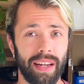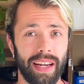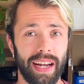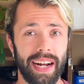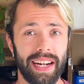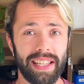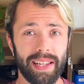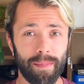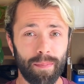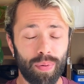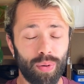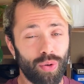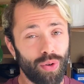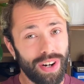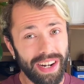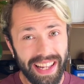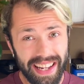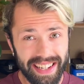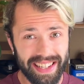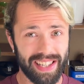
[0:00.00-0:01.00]
it's a
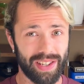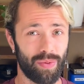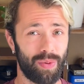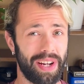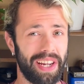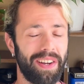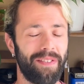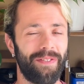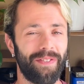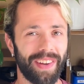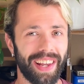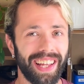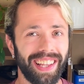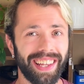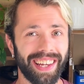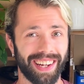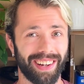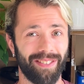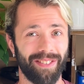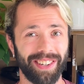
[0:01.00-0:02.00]
pretty sweet
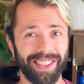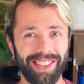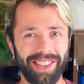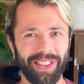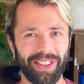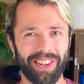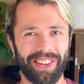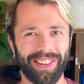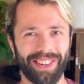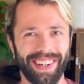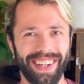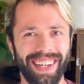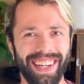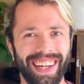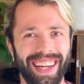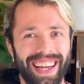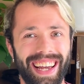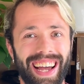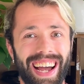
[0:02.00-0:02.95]
feeling, wouldn't you agree?